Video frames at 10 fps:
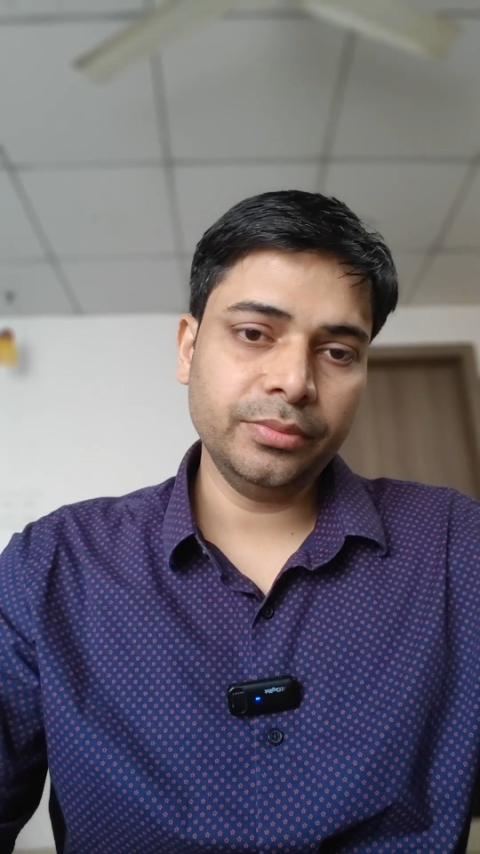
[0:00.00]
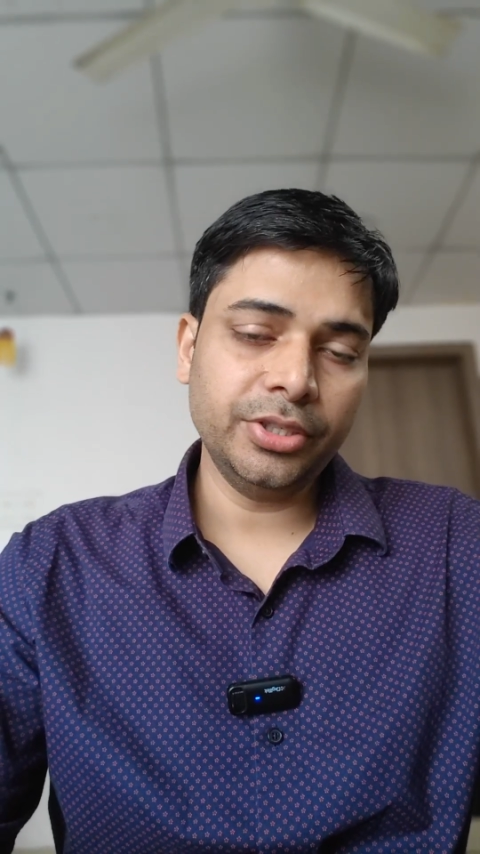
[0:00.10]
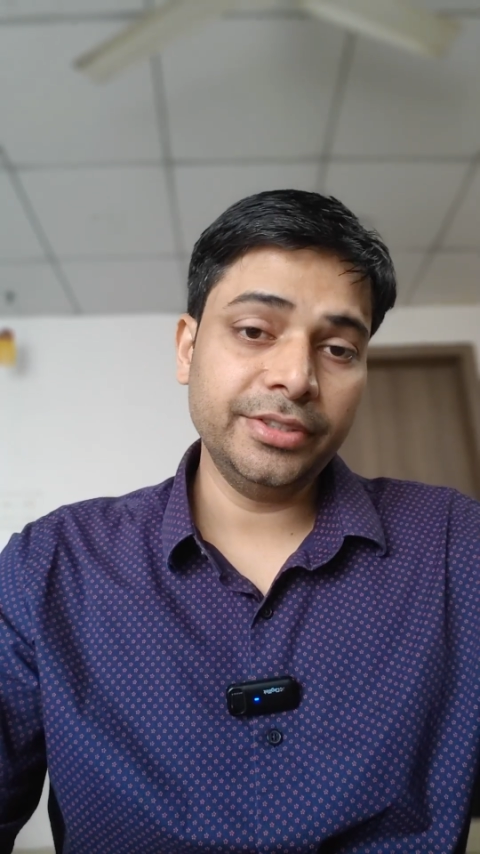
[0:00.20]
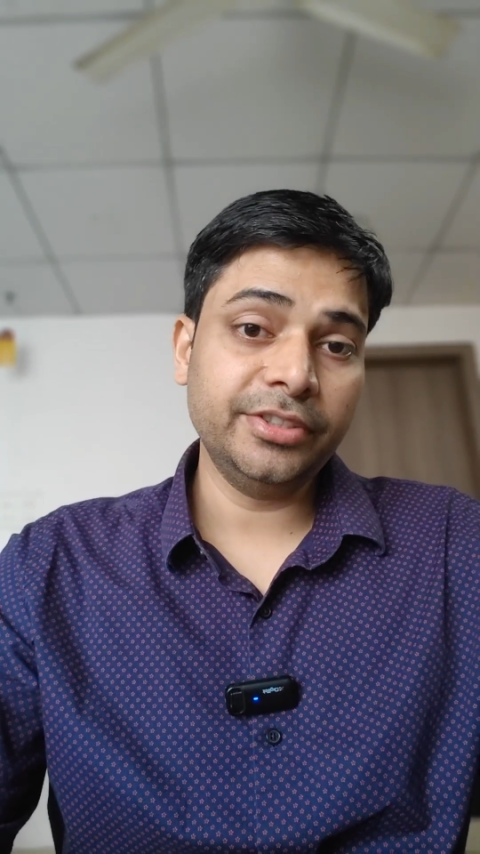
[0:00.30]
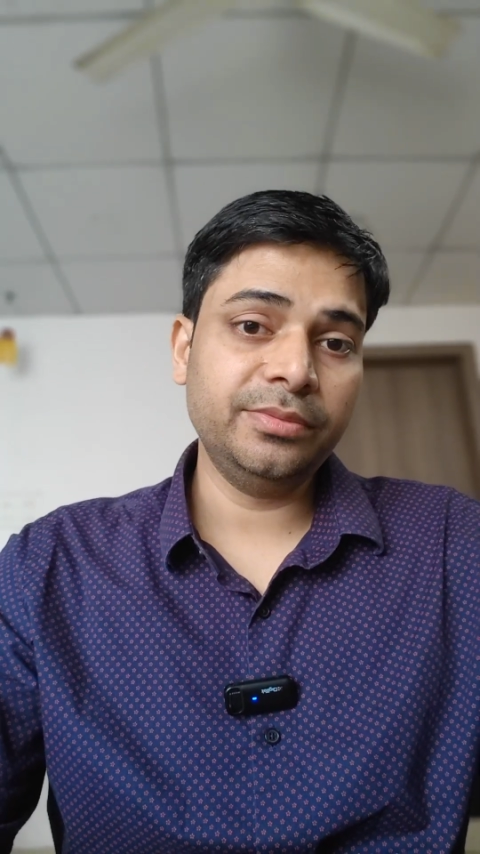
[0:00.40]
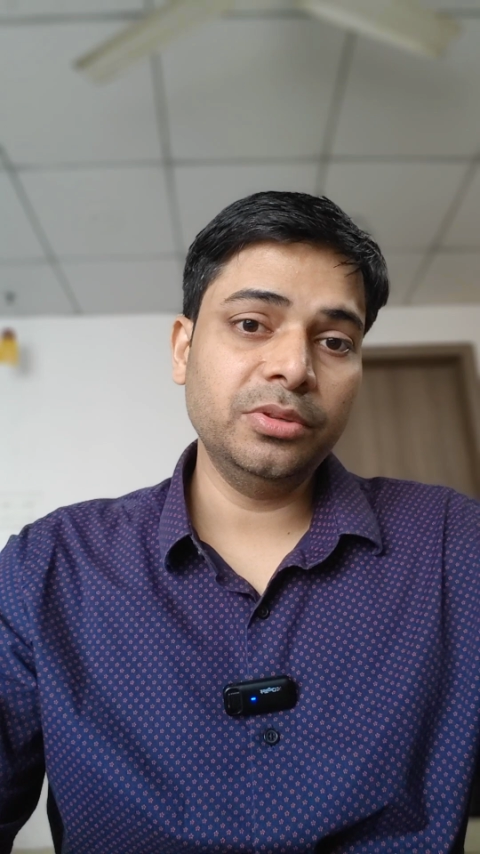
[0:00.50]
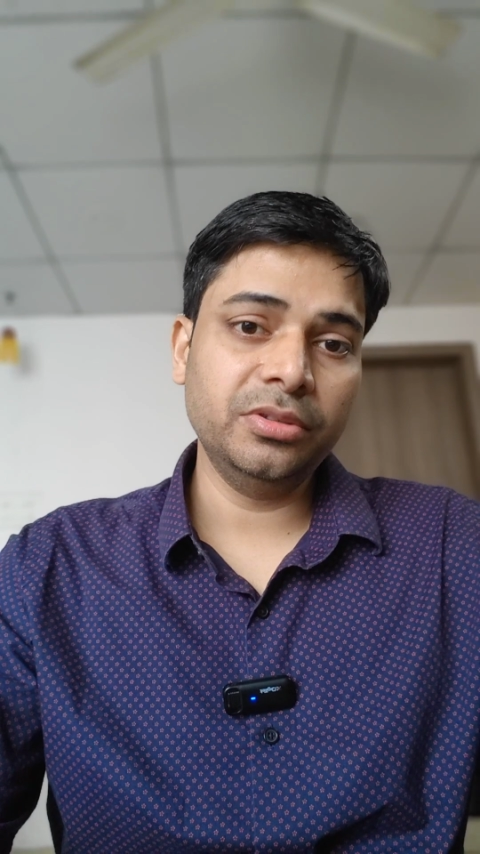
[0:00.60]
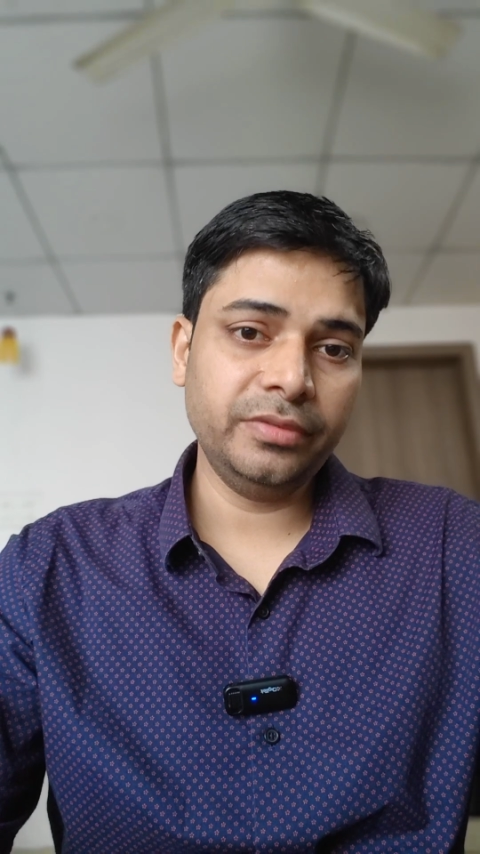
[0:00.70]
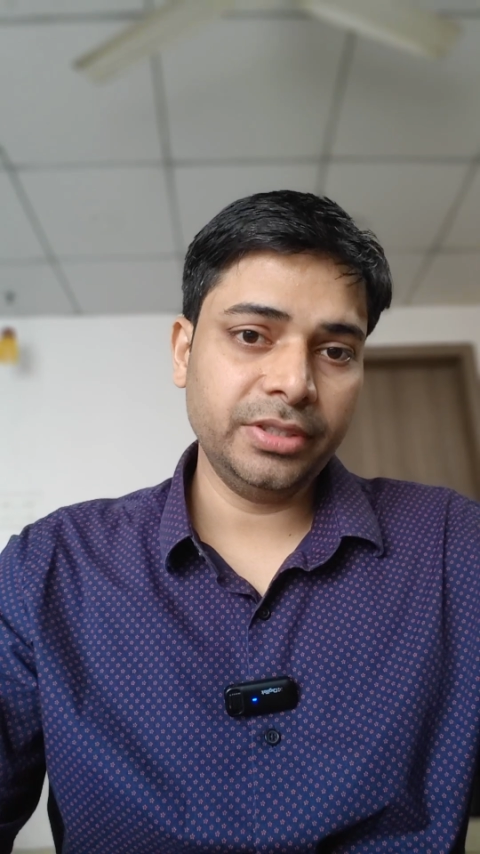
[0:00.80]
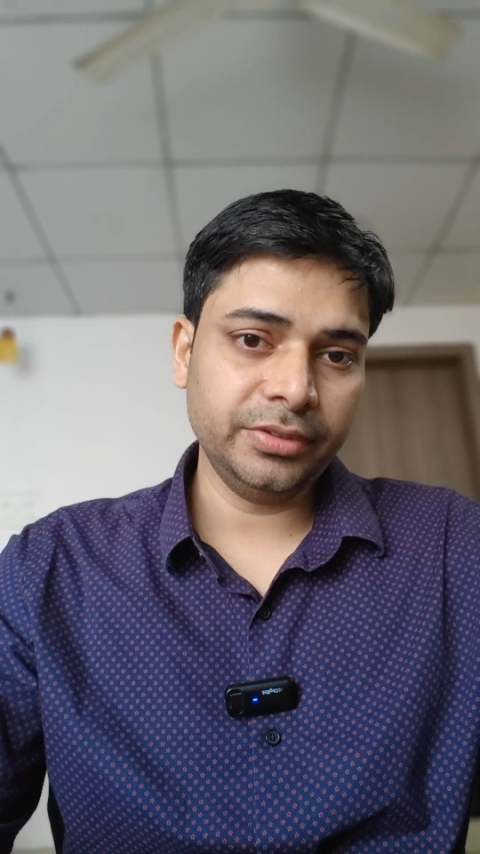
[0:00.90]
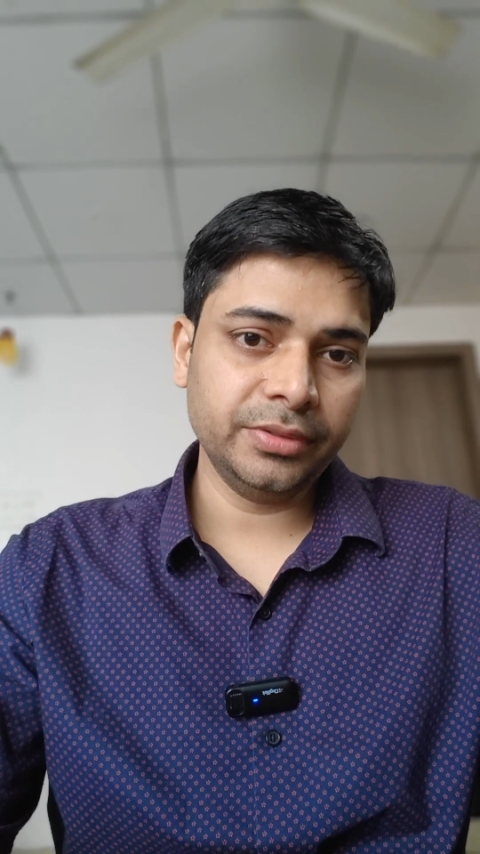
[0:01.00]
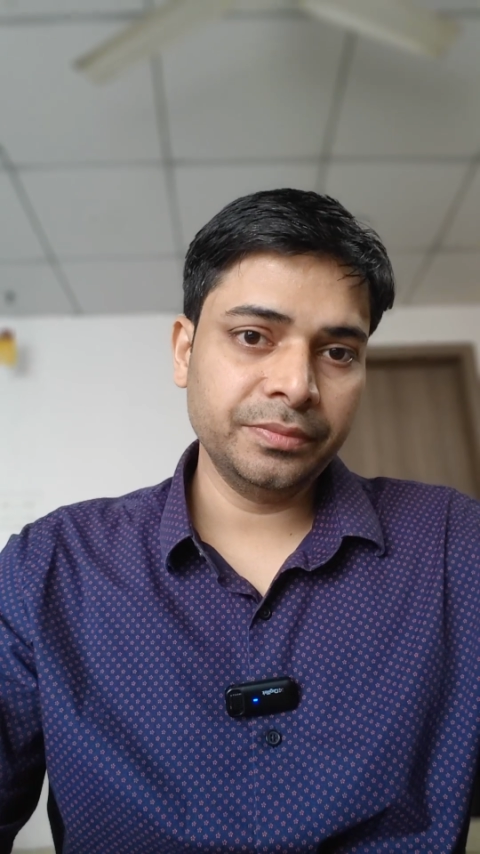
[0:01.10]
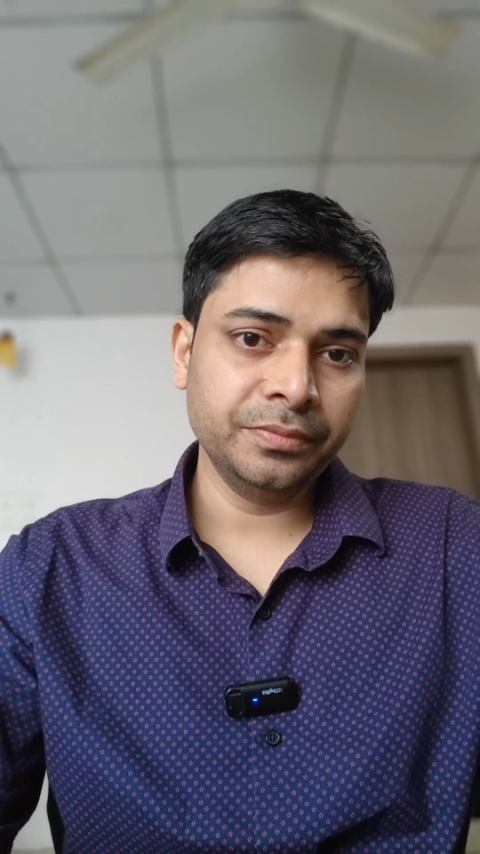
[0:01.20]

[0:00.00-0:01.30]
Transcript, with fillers: What is explore phase?